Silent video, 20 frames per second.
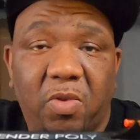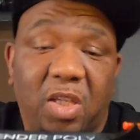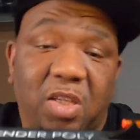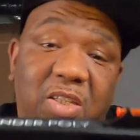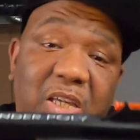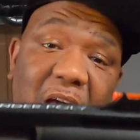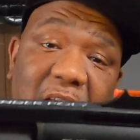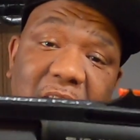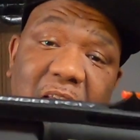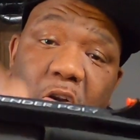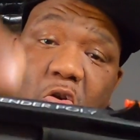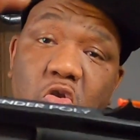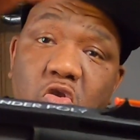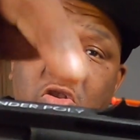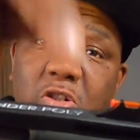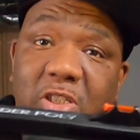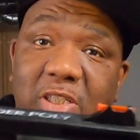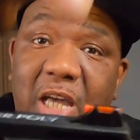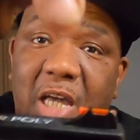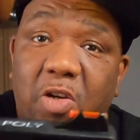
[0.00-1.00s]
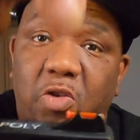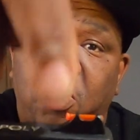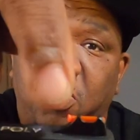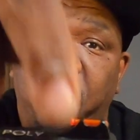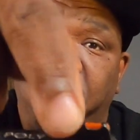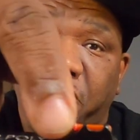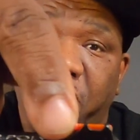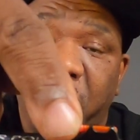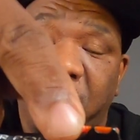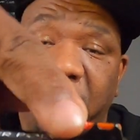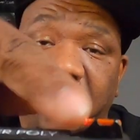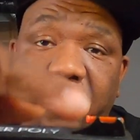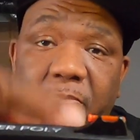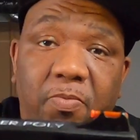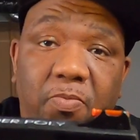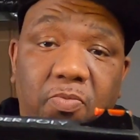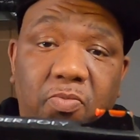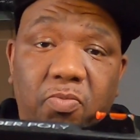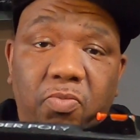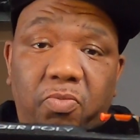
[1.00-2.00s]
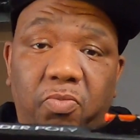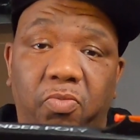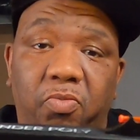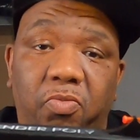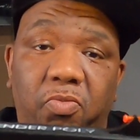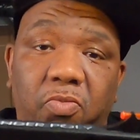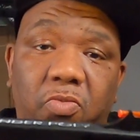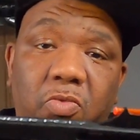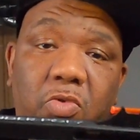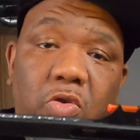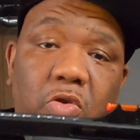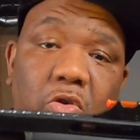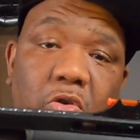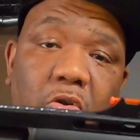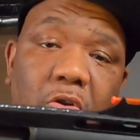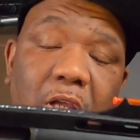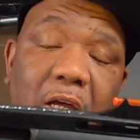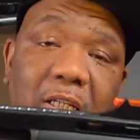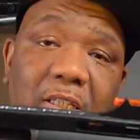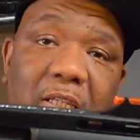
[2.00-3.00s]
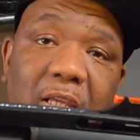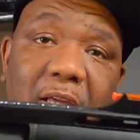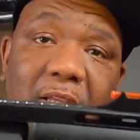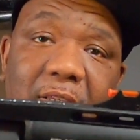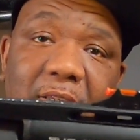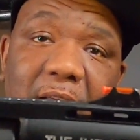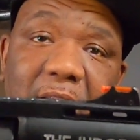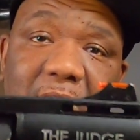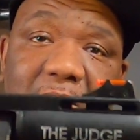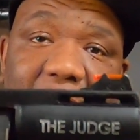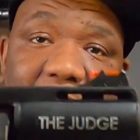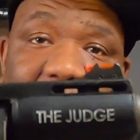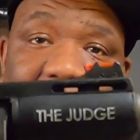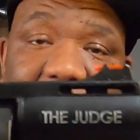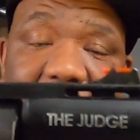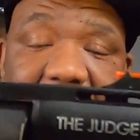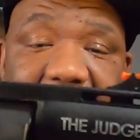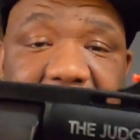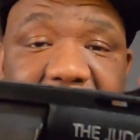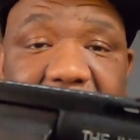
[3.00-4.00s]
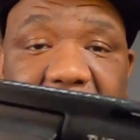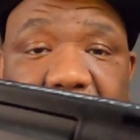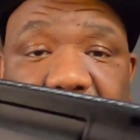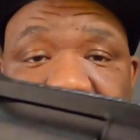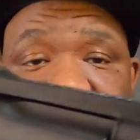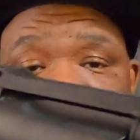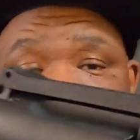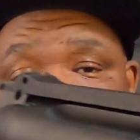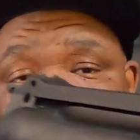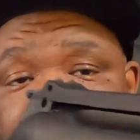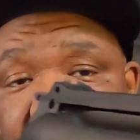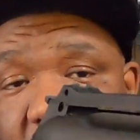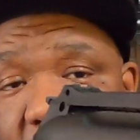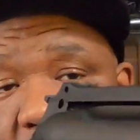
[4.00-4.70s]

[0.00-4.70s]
It's got that orange sight on the front. You know, like that thing lights up nice,